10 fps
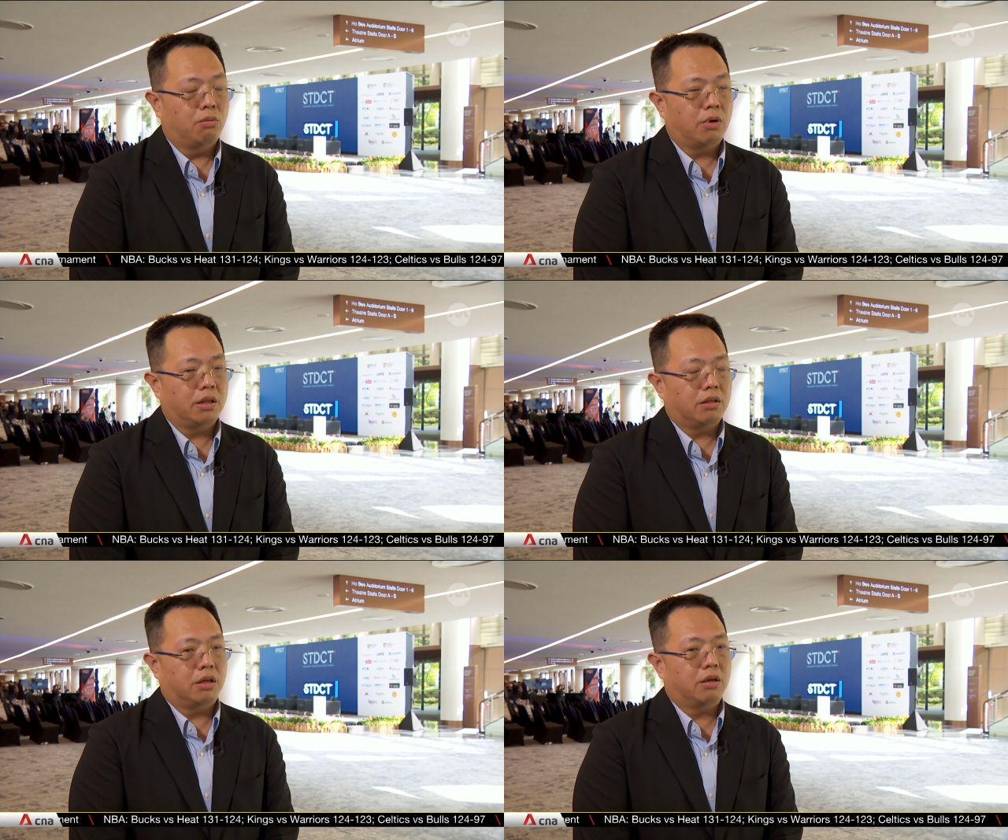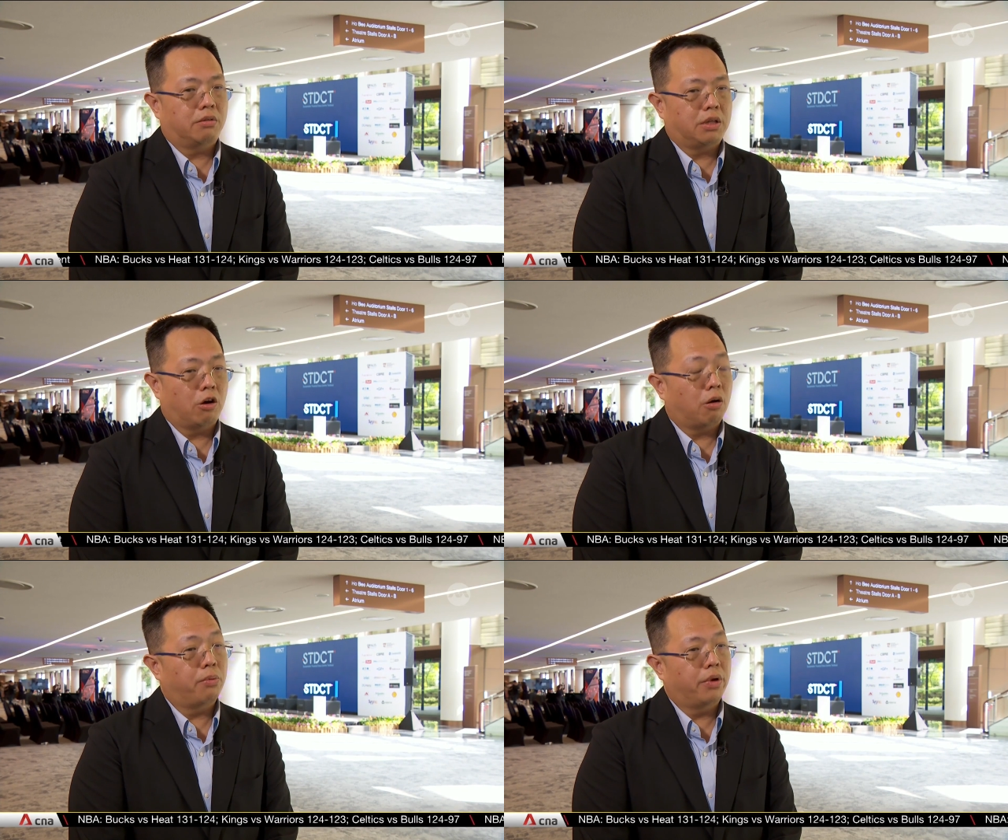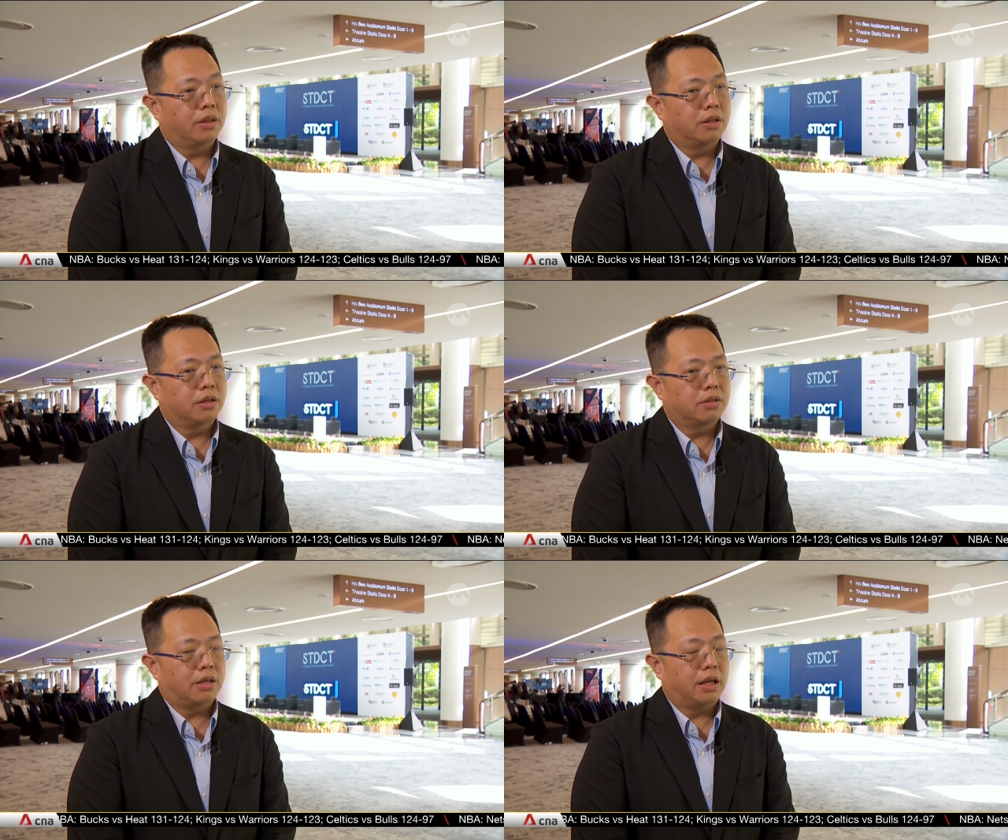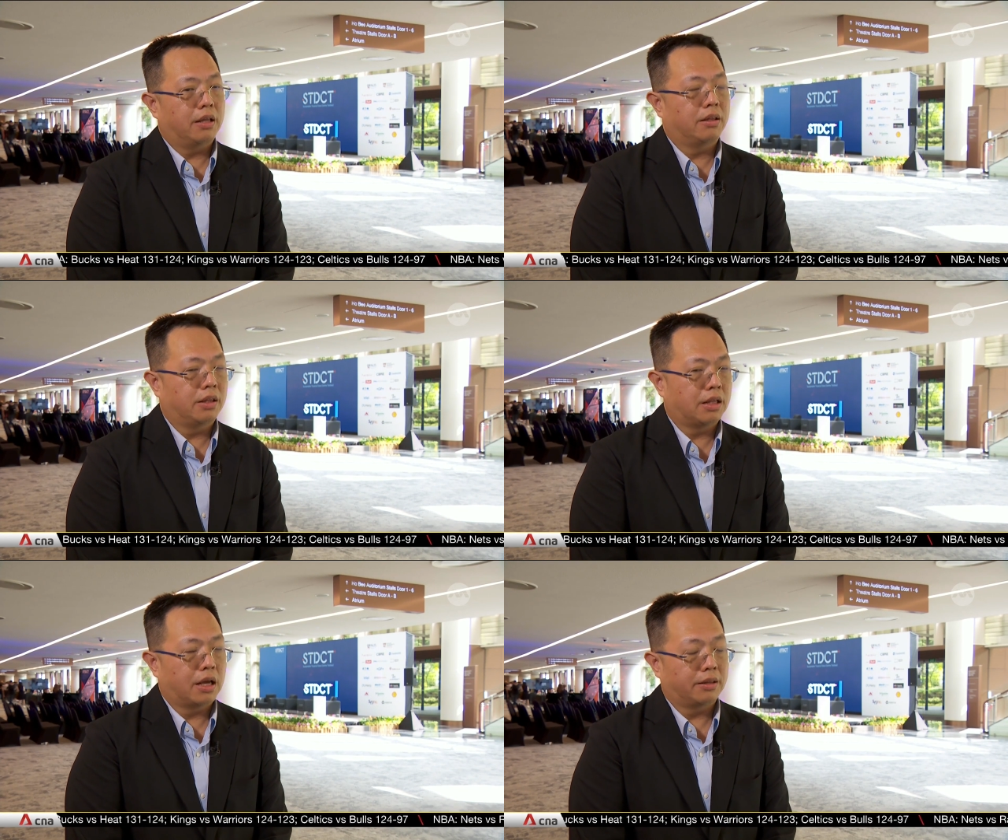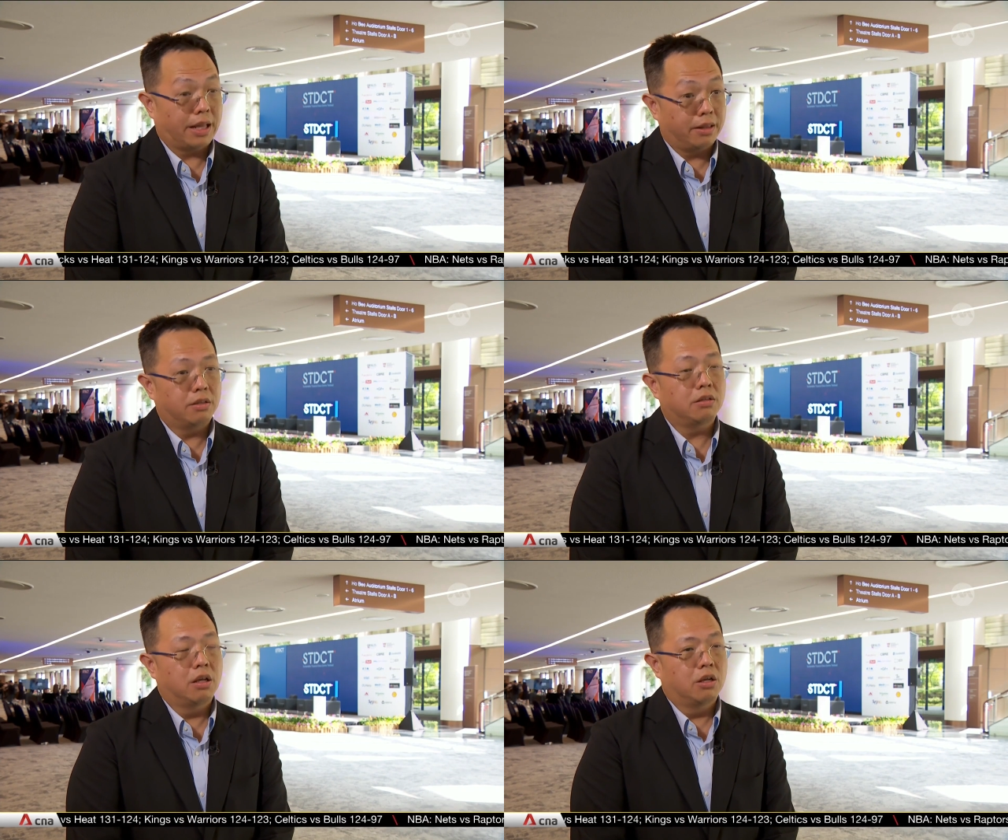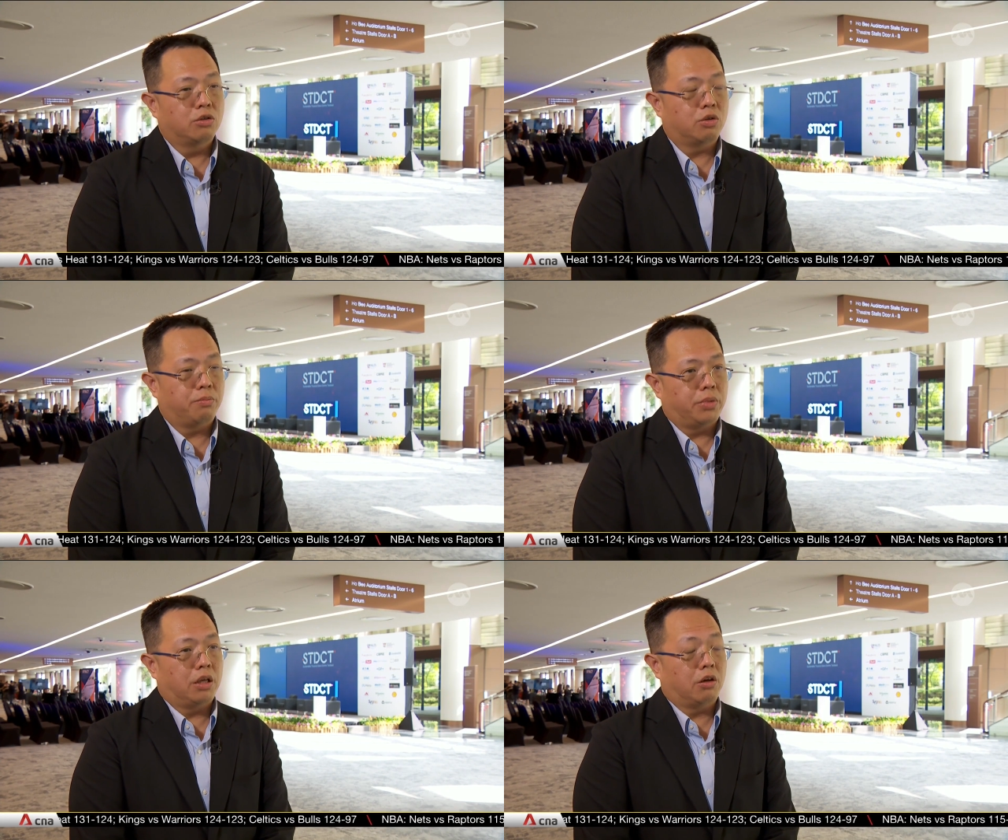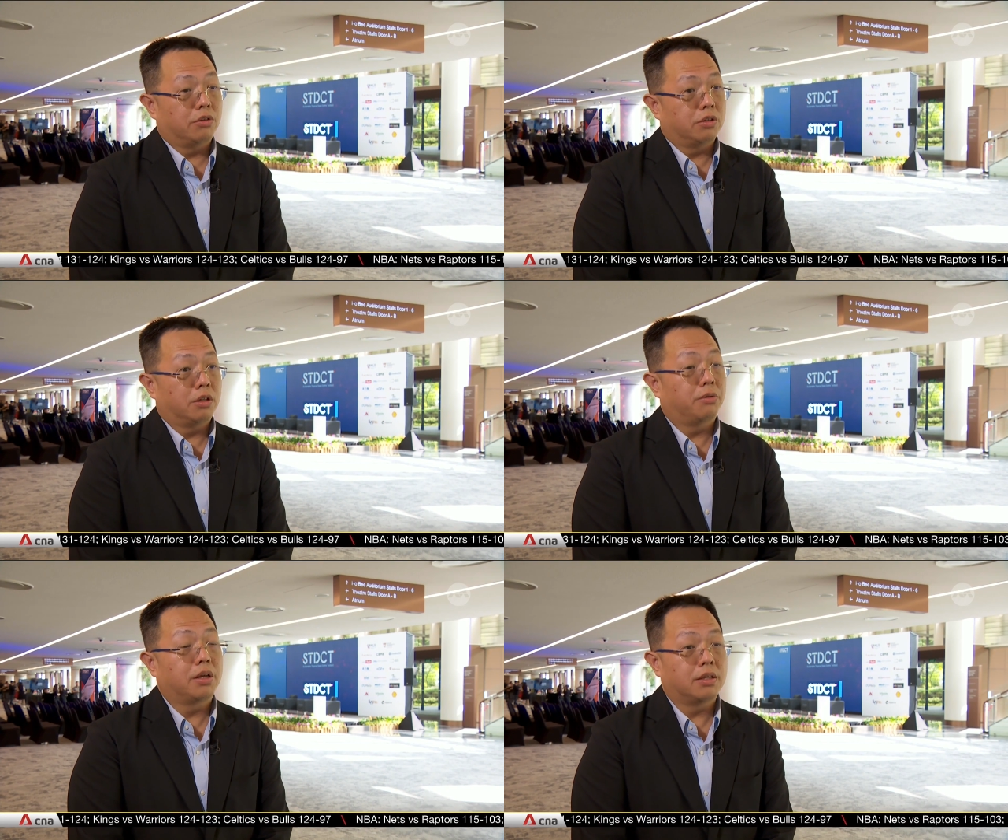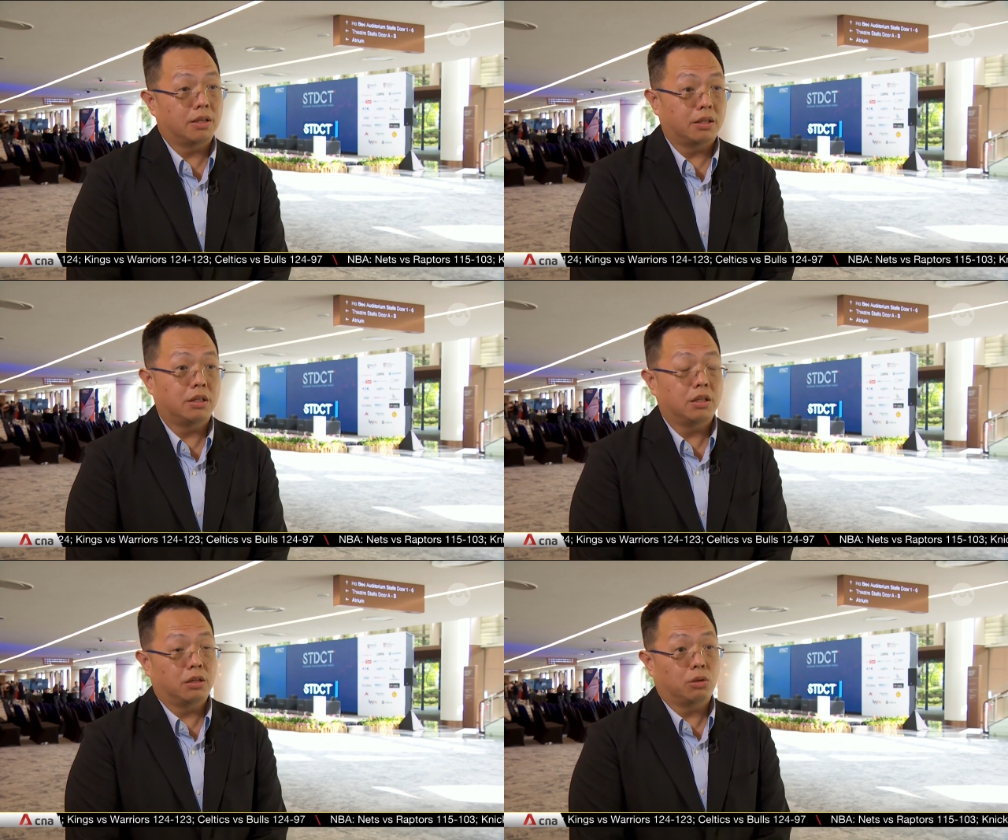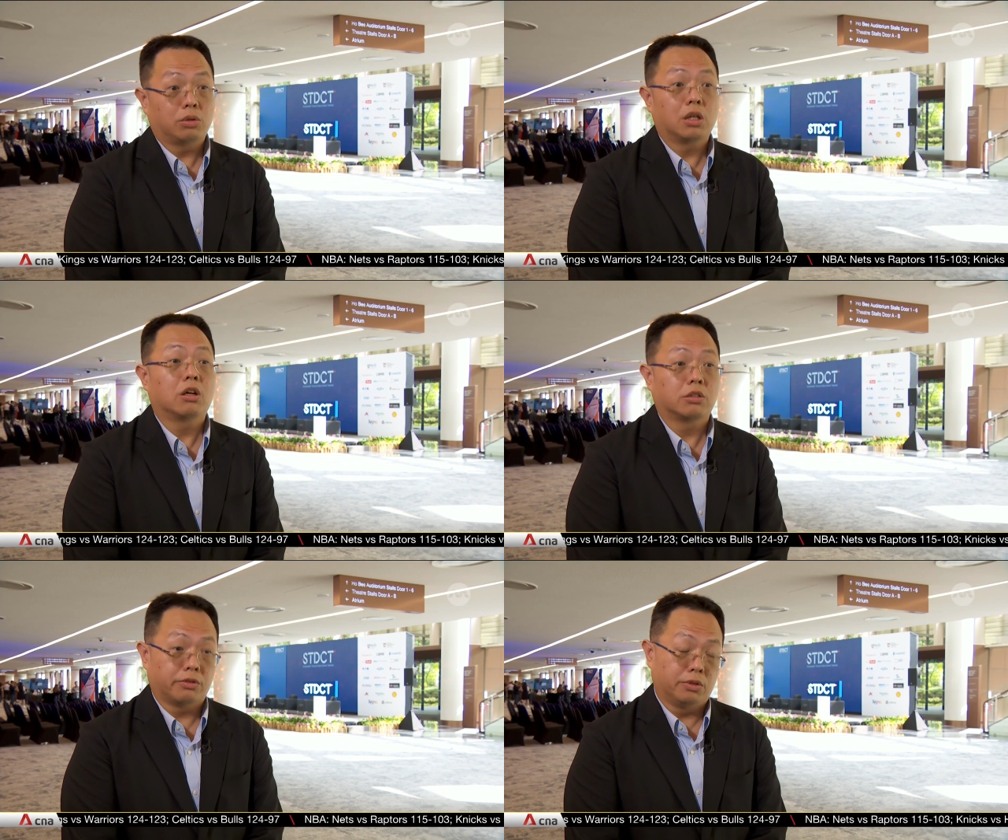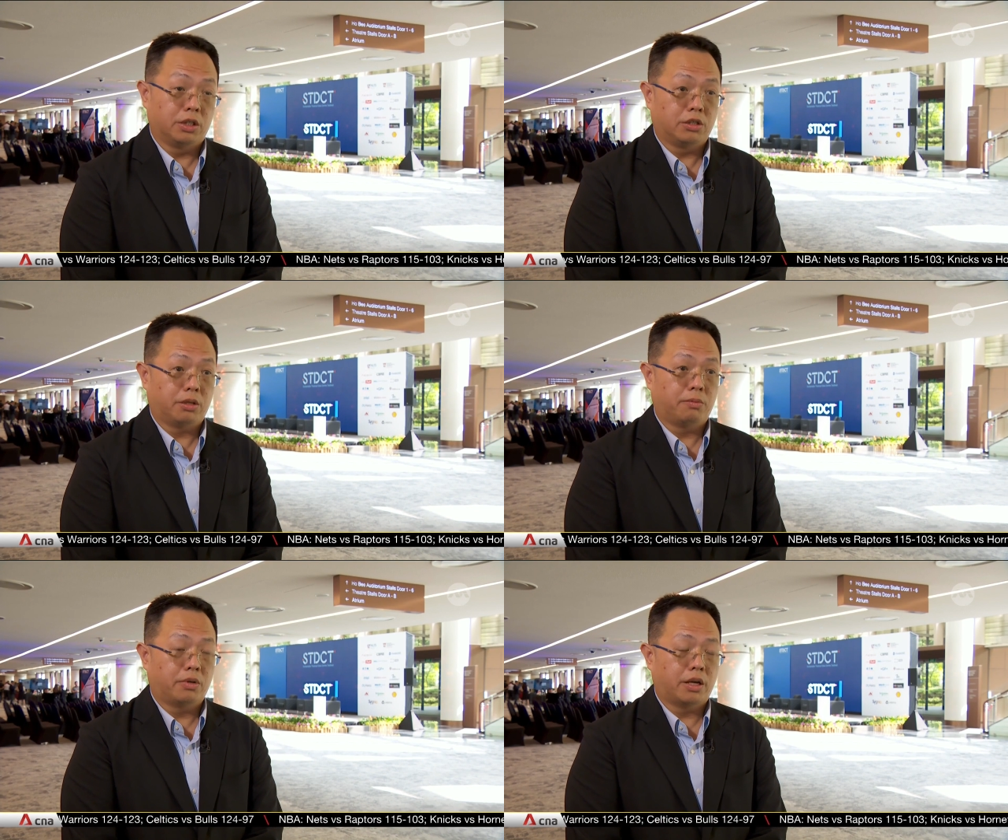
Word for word: what the, the operators and their tenants should be considering is actually the total cost of ownership.